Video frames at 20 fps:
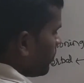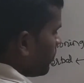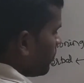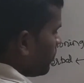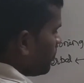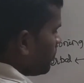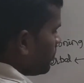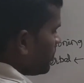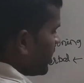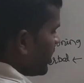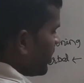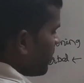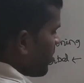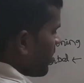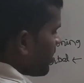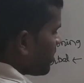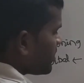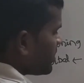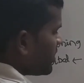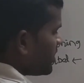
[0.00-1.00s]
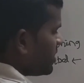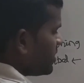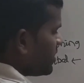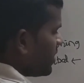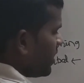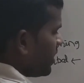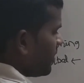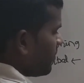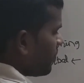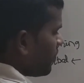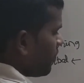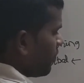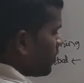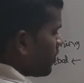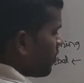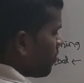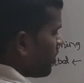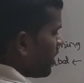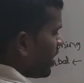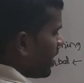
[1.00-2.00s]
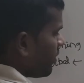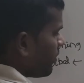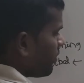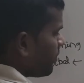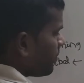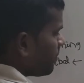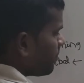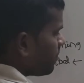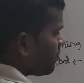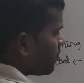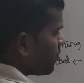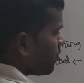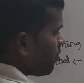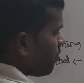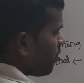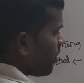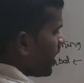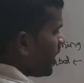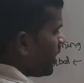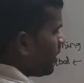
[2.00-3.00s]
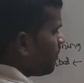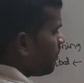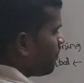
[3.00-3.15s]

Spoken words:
2 to 3 marks easily without negative. Okay.